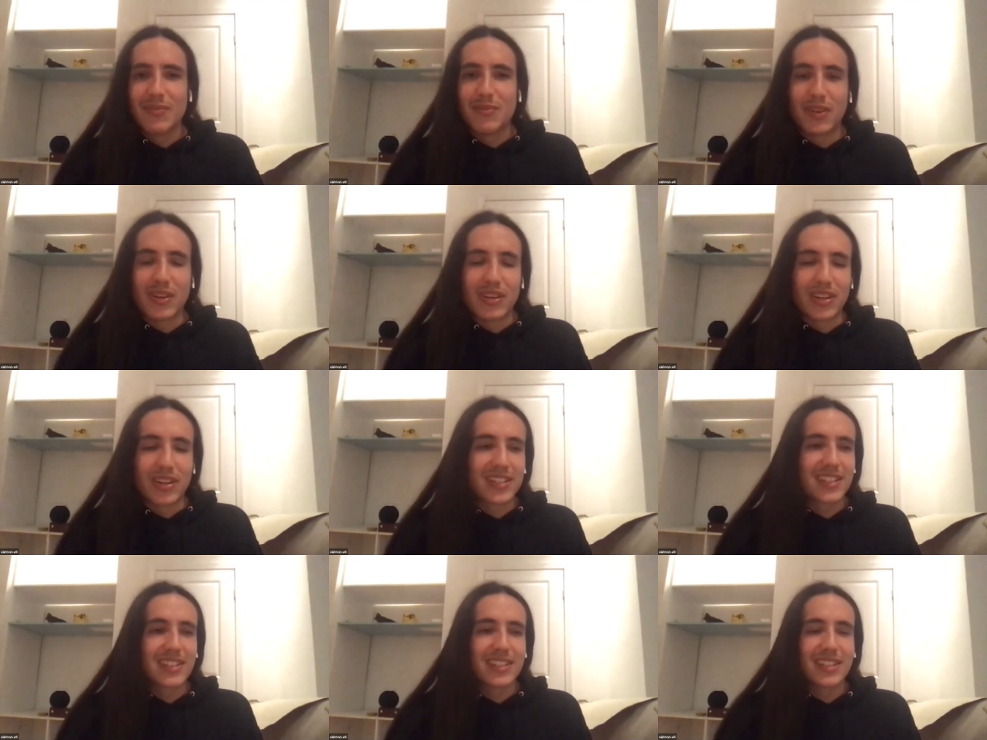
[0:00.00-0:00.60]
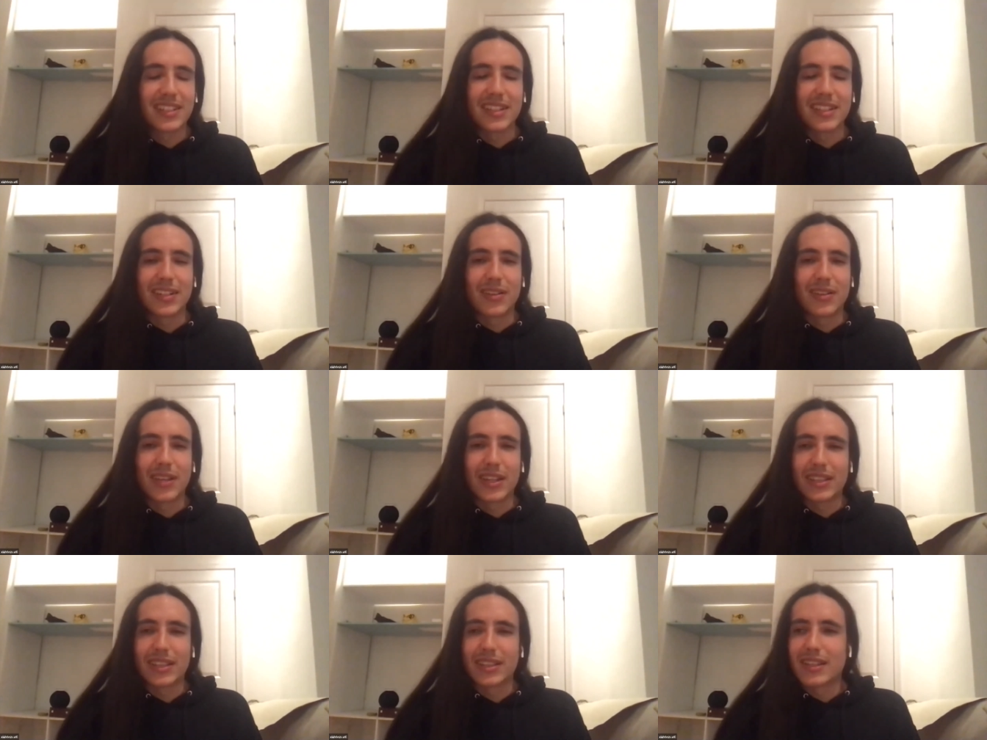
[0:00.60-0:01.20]
books, you
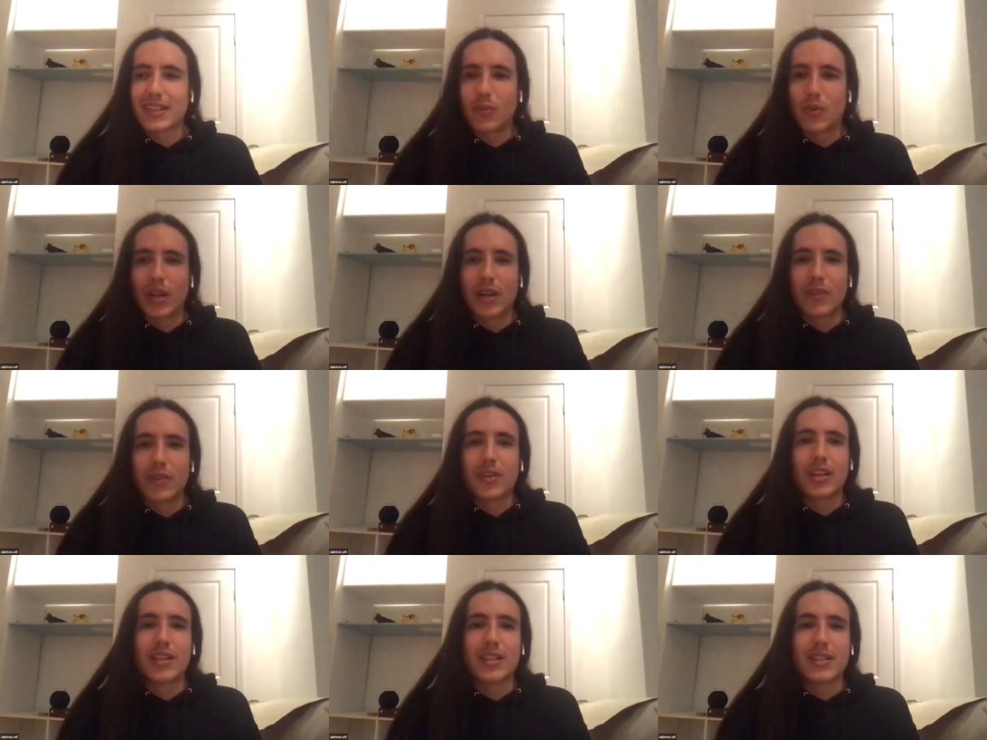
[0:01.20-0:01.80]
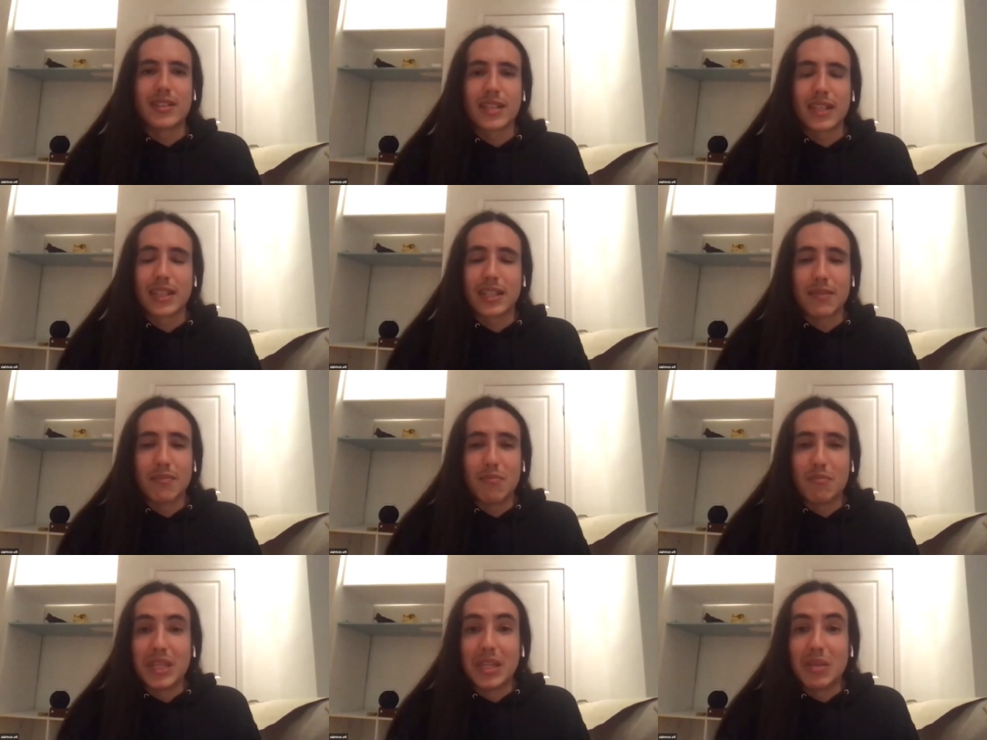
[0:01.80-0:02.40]
know, like whatever it is, like
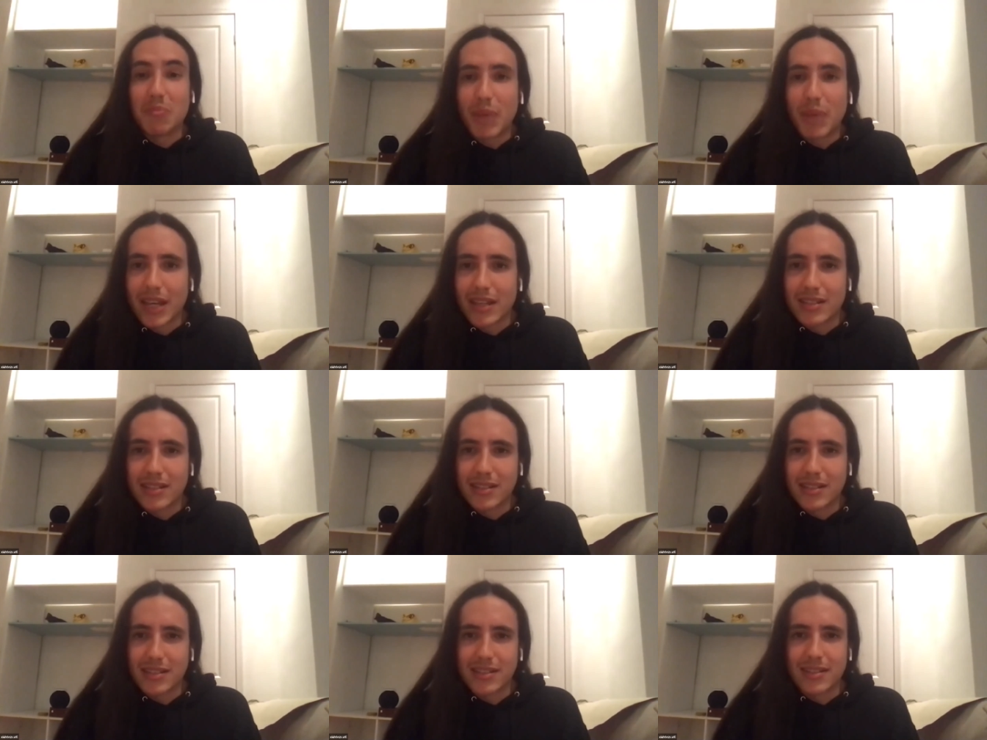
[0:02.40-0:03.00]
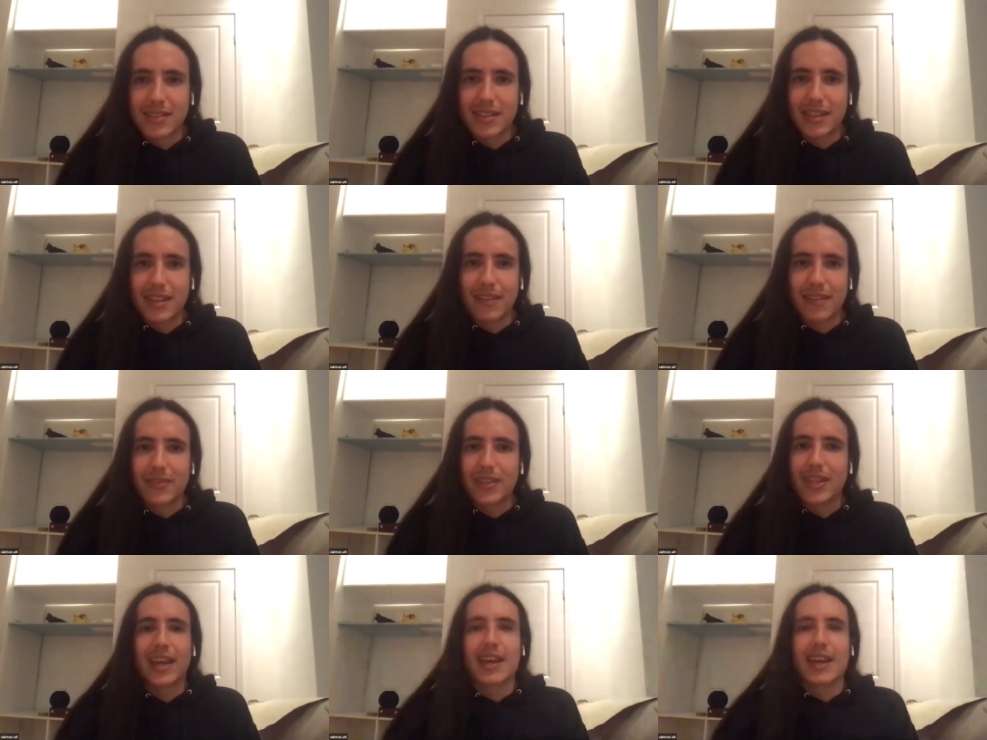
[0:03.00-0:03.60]
meme pages
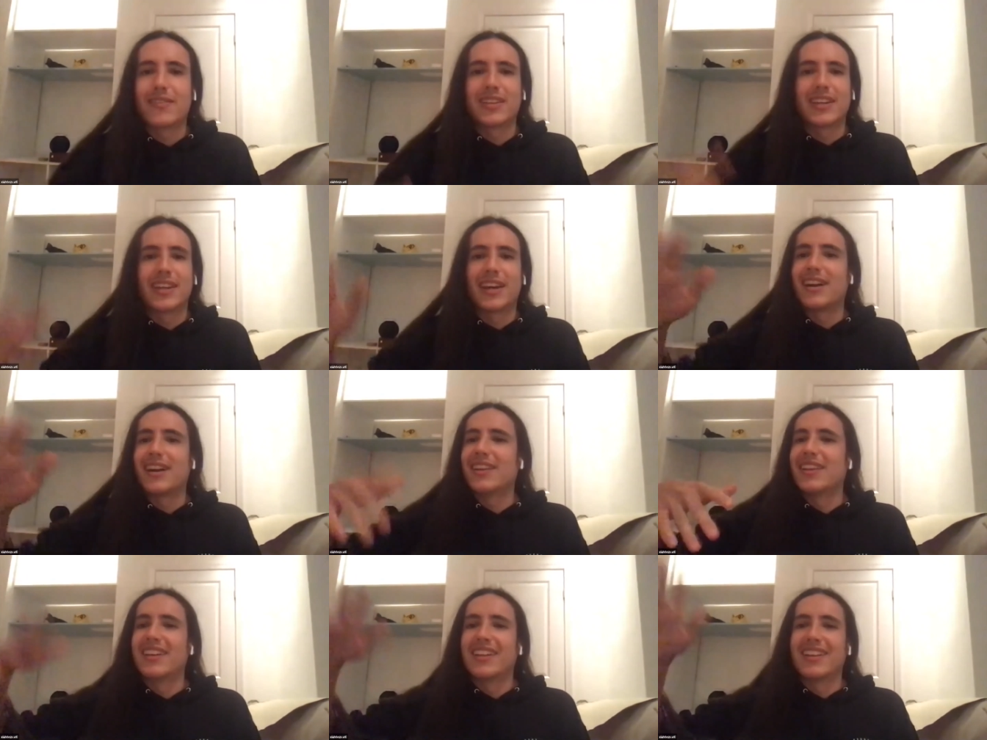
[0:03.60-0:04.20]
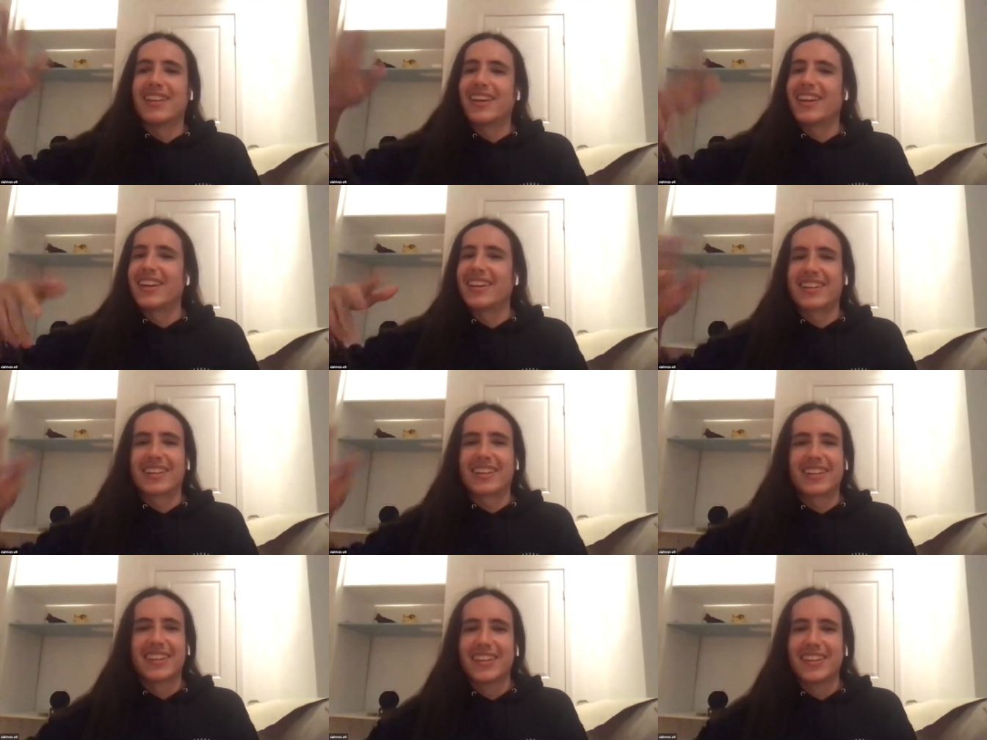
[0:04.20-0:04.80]
that be having hella
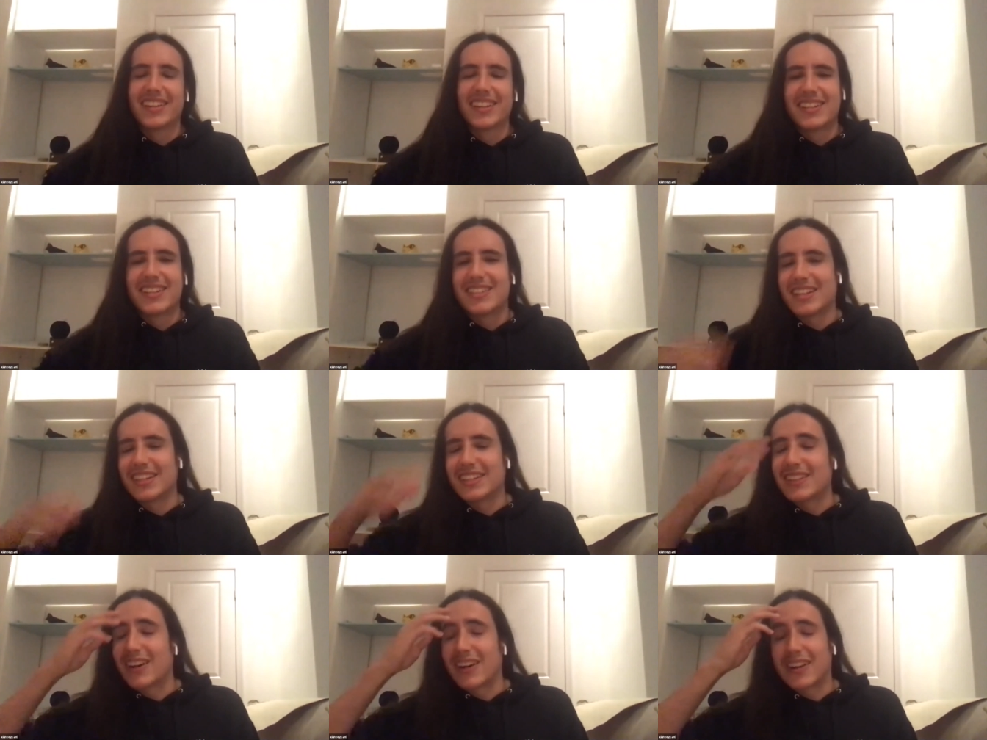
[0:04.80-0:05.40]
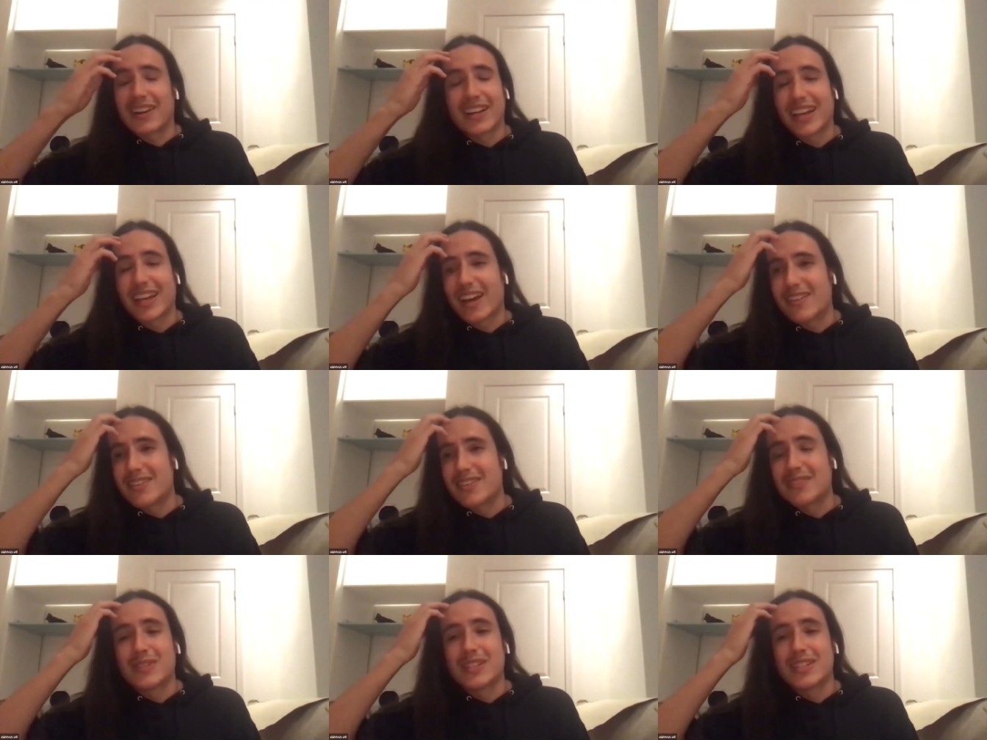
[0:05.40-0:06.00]
like TikTok
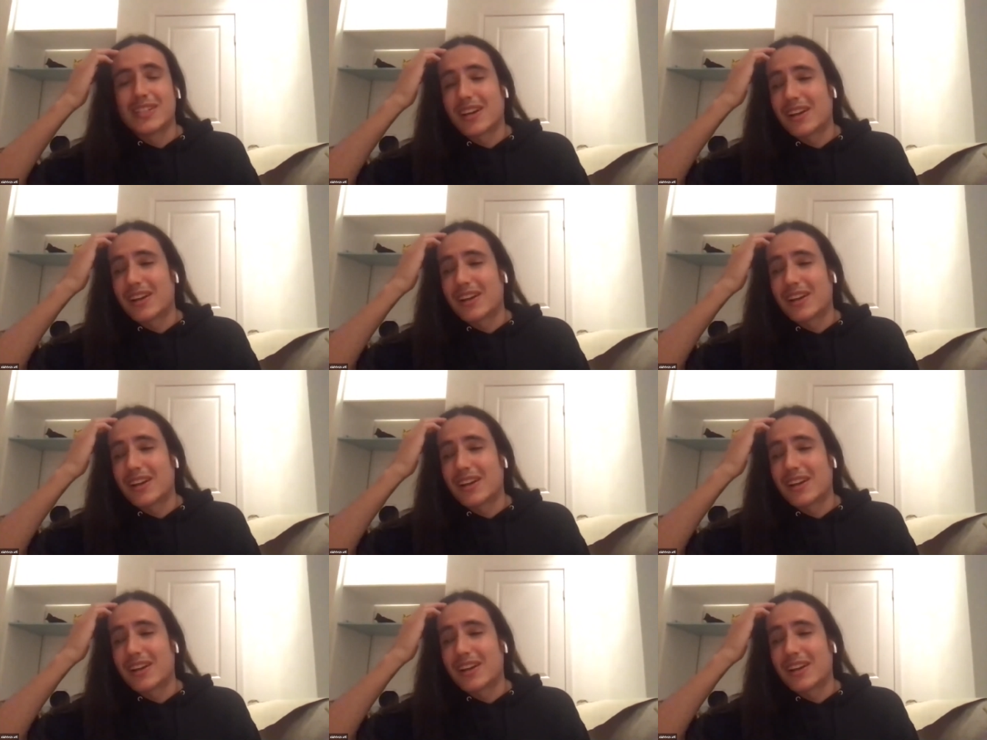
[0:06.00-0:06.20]
accounts to be